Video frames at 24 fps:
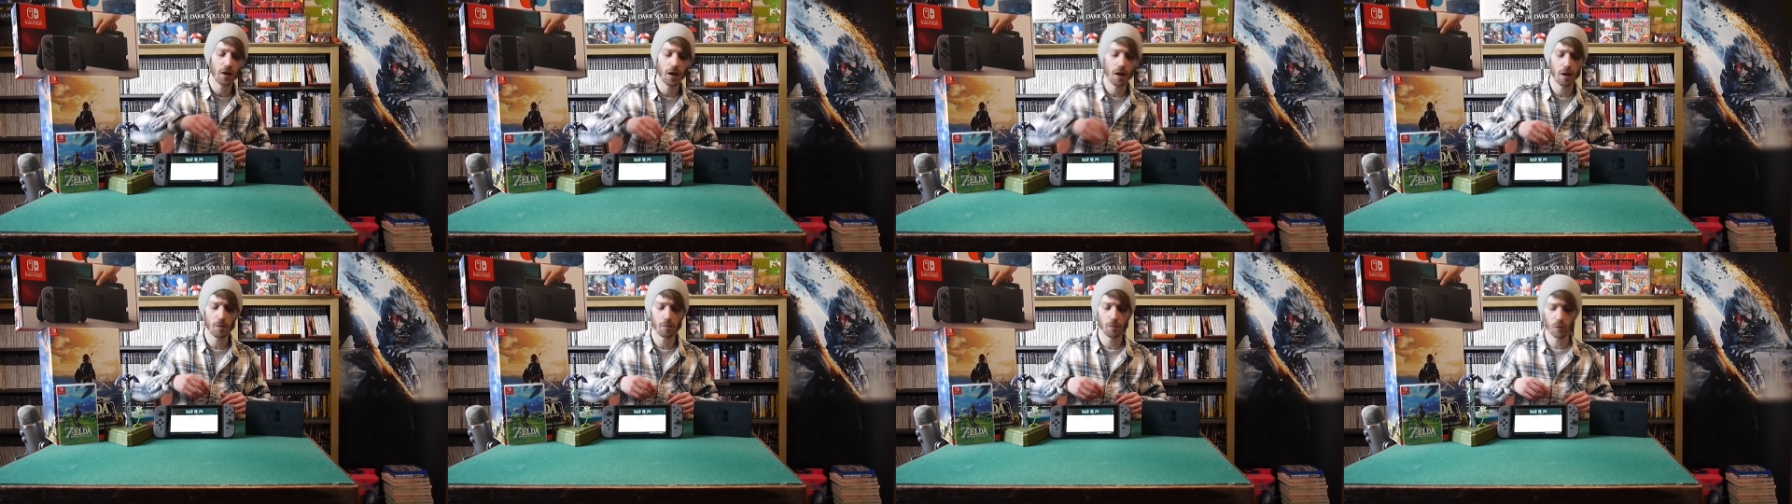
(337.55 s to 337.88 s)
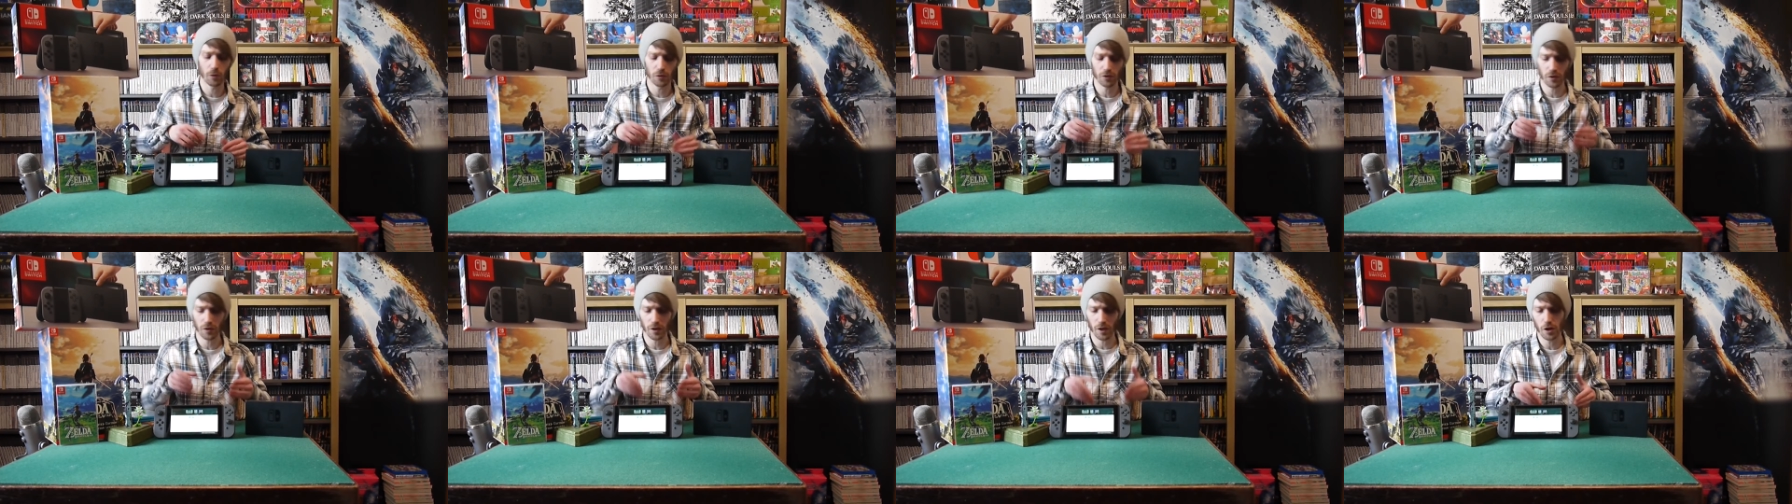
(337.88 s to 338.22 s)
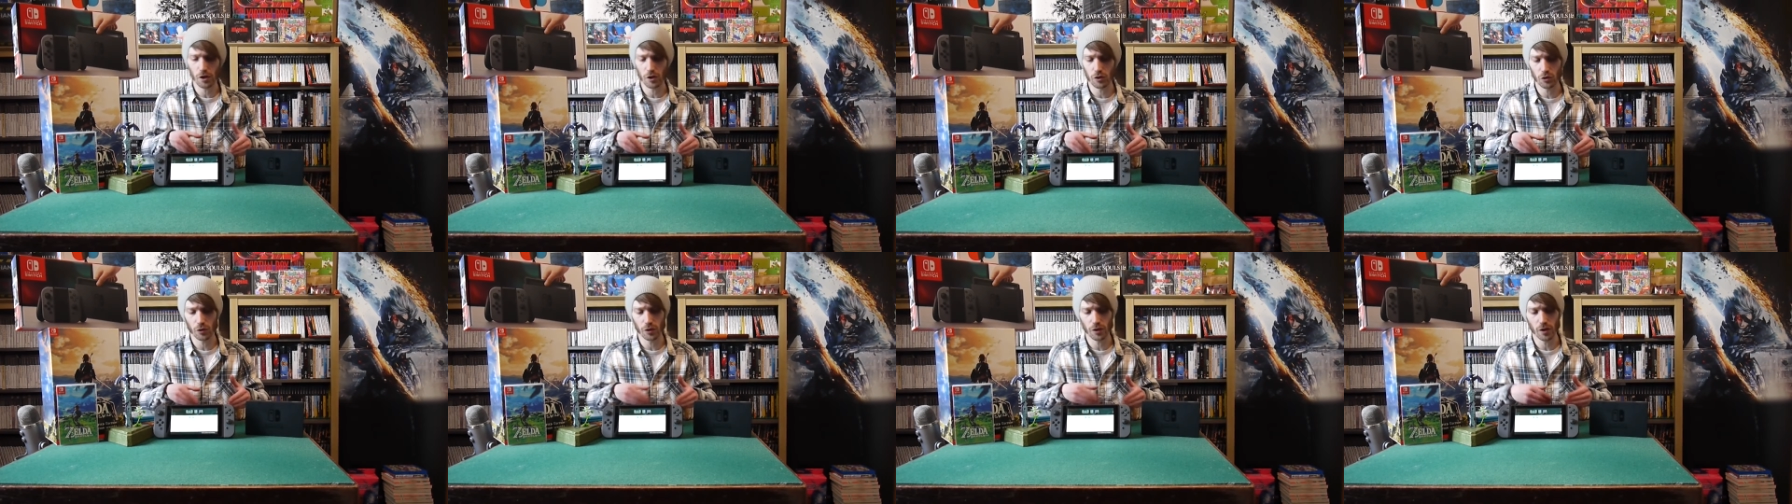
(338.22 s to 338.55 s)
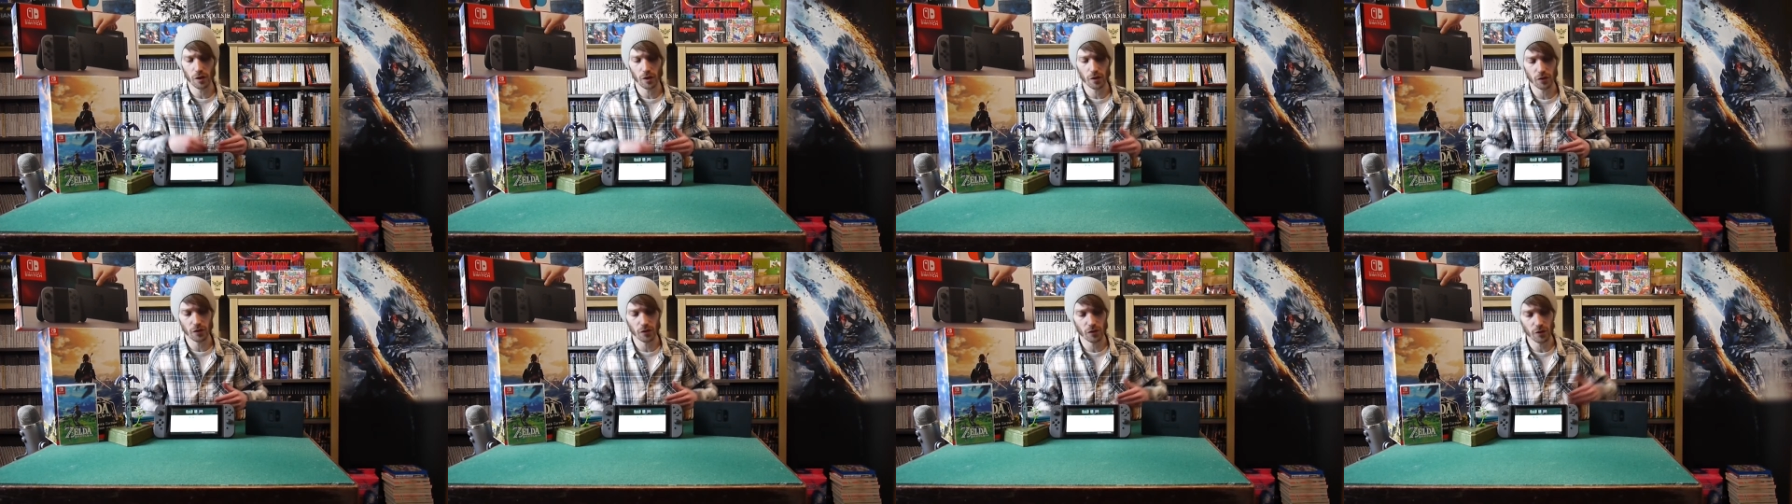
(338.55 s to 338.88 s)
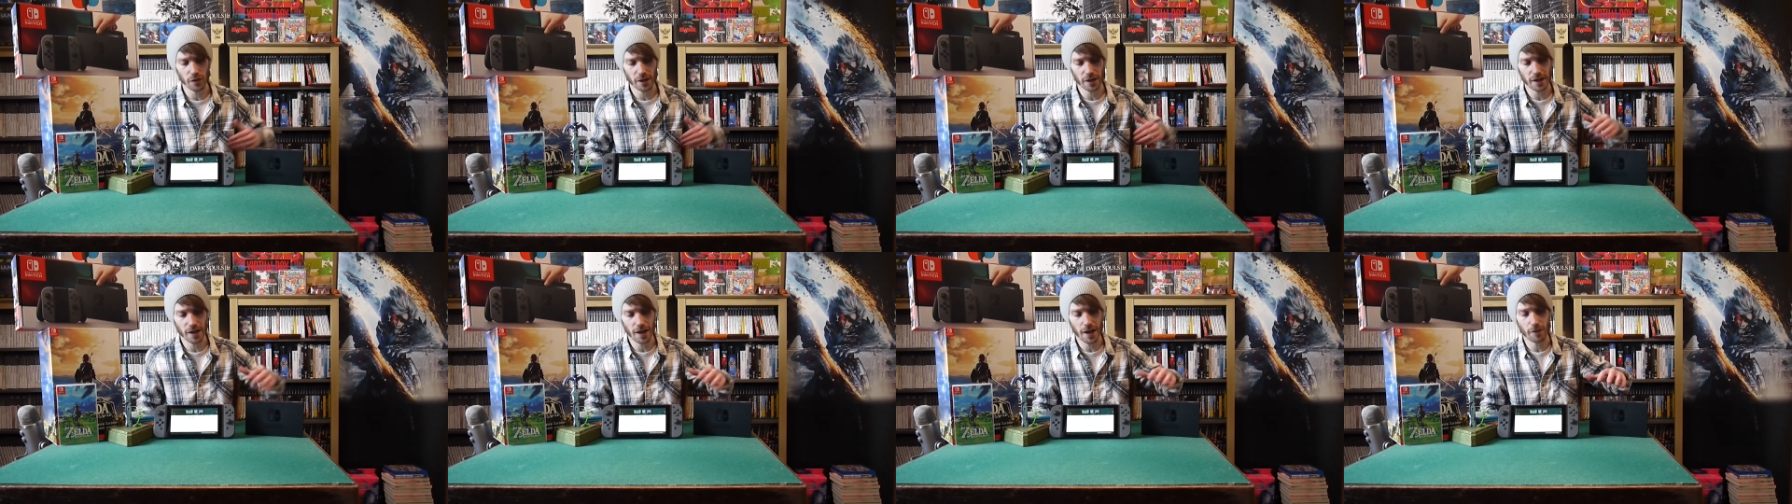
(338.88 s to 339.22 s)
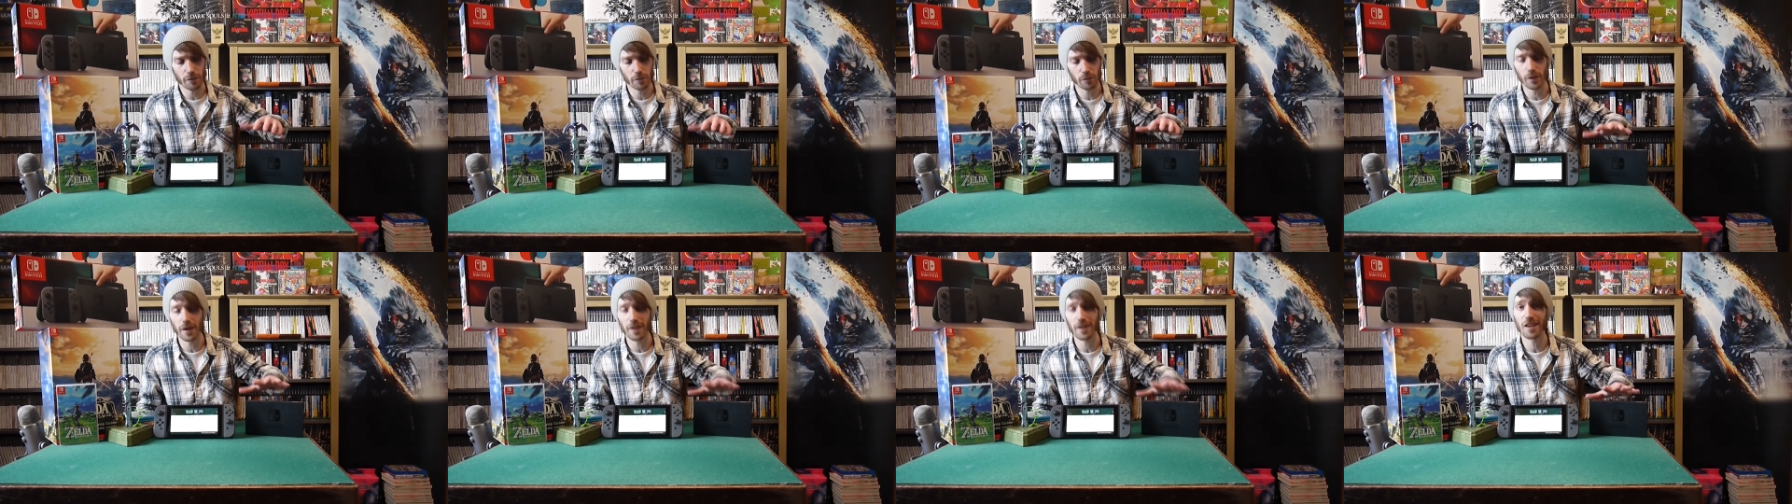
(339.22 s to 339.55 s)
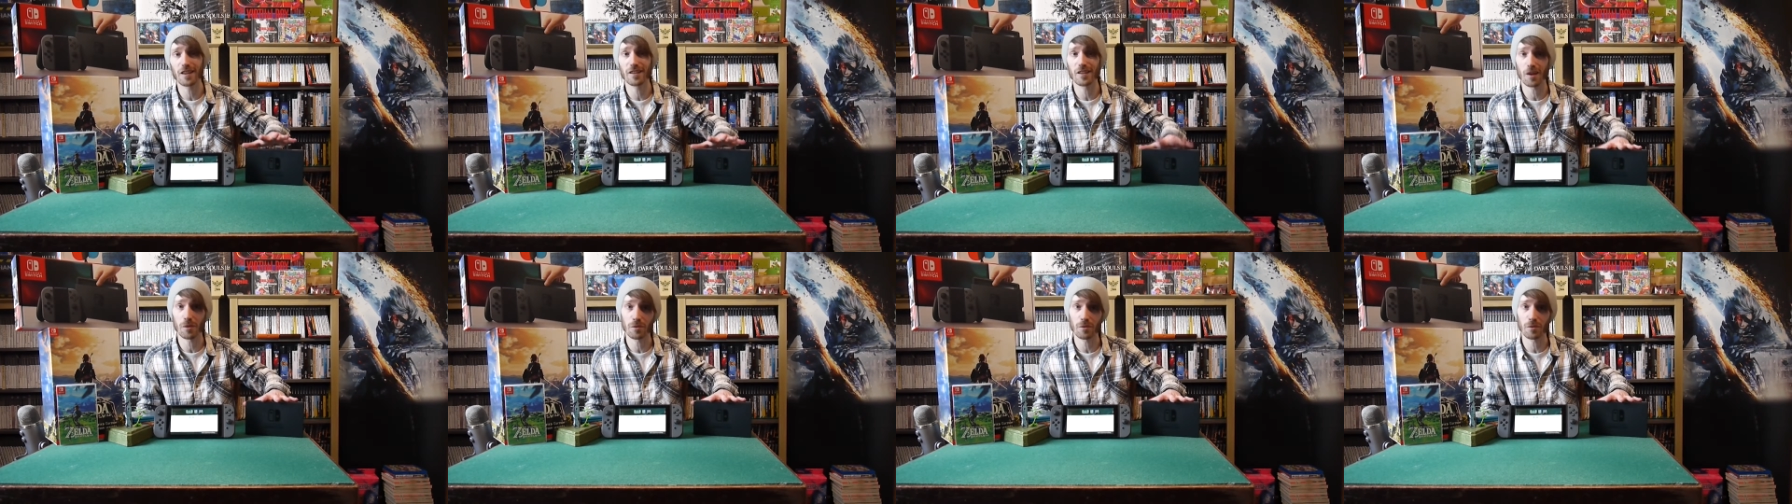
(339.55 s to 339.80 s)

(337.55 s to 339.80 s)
more so than a Joy-Con, so I could have one of these